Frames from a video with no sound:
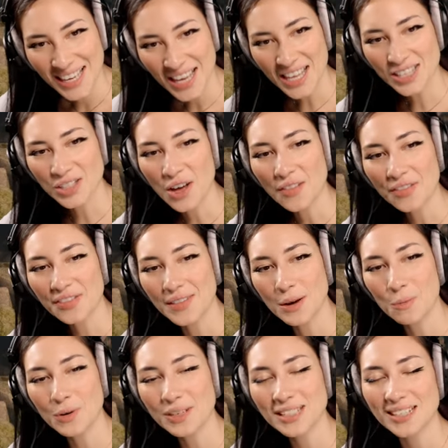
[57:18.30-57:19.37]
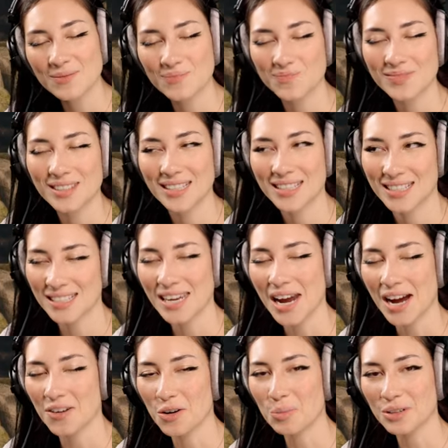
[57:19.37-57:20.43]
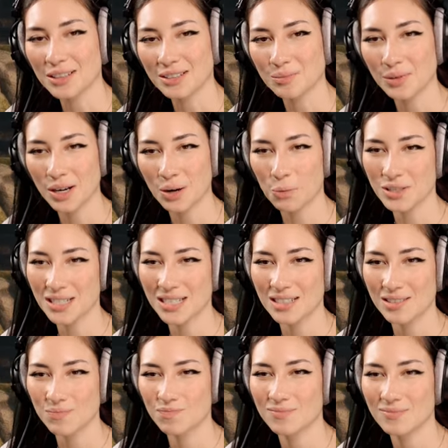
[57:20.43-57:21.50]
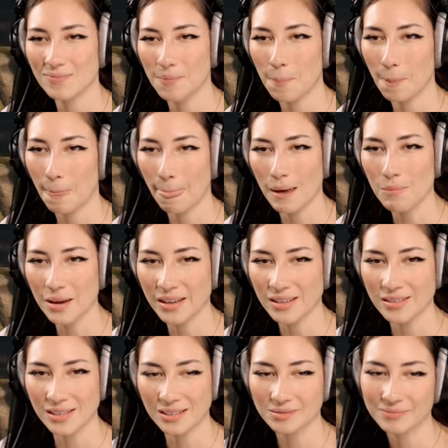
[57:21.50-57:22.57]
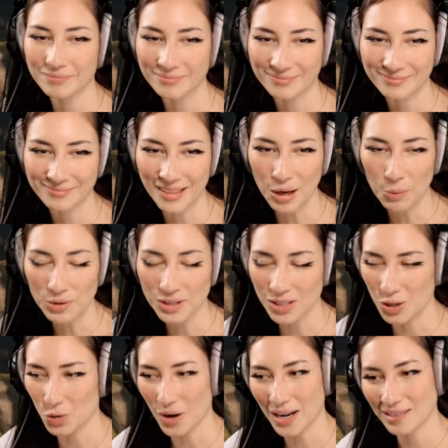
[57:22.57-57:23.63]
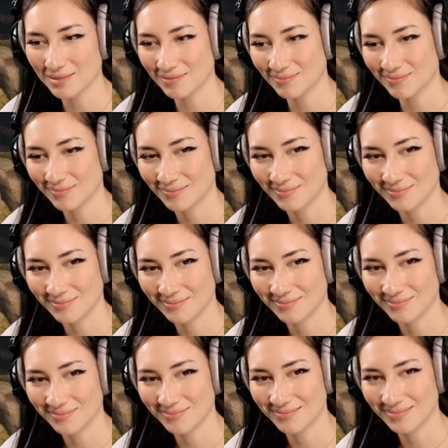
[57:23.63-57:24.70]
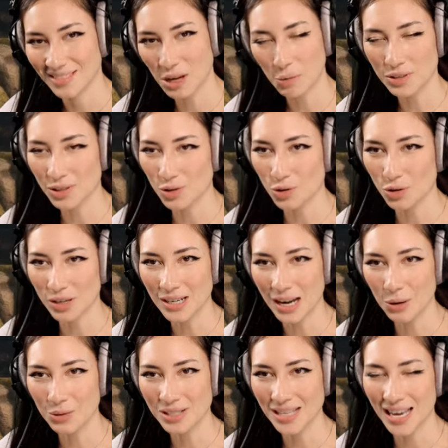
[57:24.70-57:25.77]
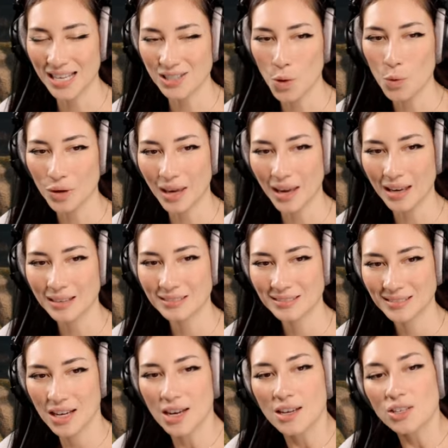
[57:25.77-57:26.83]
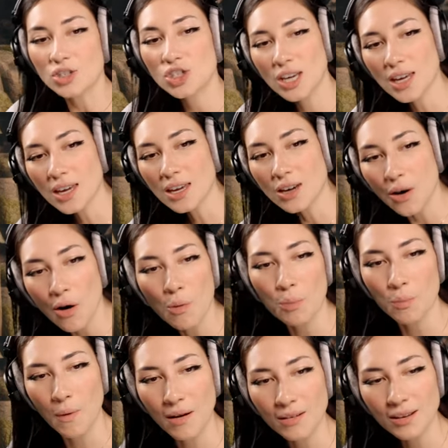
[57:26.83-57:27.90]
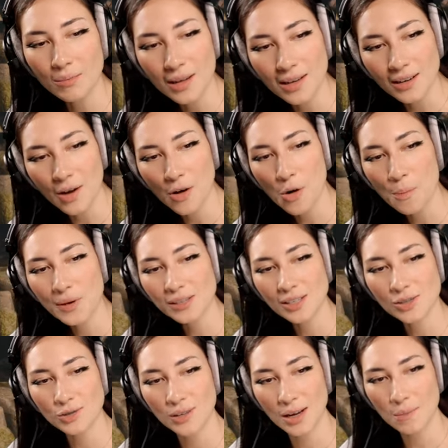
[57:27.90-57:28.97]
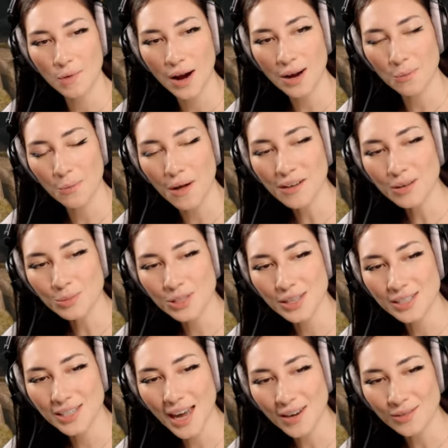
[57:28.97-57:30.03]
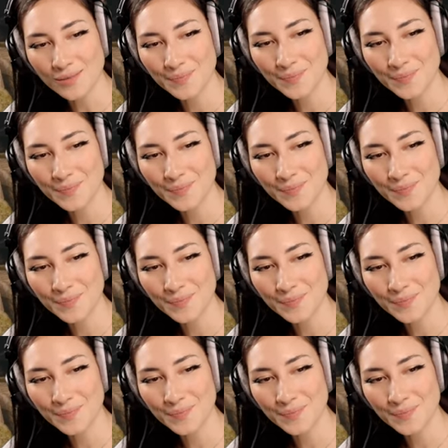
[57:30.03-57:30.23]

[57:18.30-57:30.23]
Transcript: it's not, it wasn't terrible, but it wasn't amazing. It wasn't great. It wasn't good. I would say it's okay. G Cope, welcome in. I hope I said your name right. Welcome to the channel.